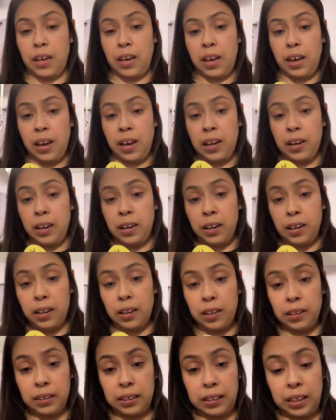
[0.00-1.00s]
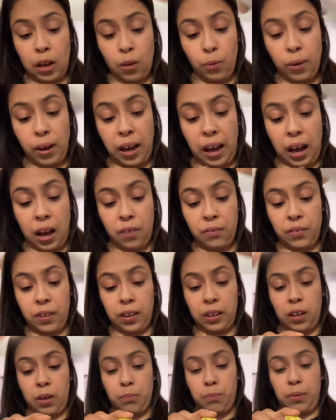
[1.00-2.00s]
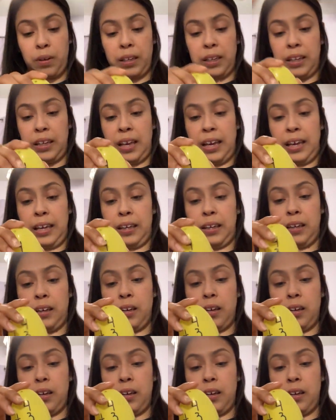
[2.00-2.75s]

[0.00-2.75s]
and they will have a complete egg.